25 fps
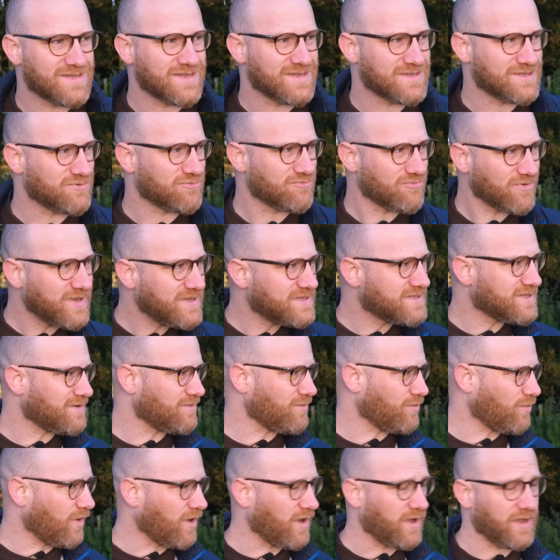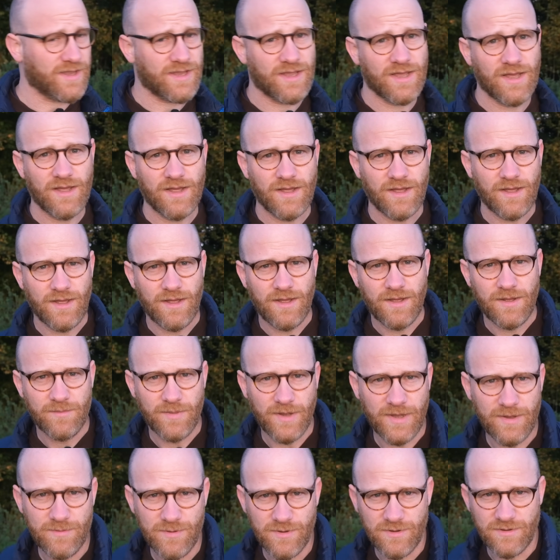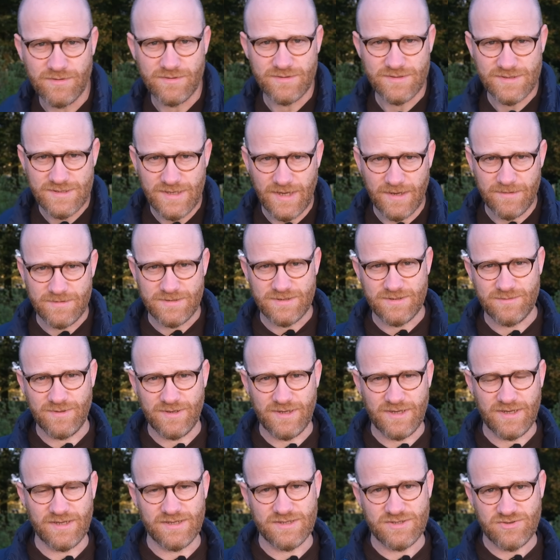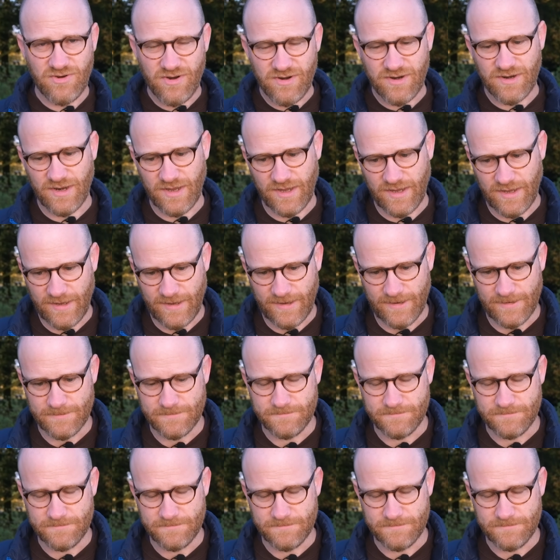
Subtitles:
a reason why people seem to be struggling here.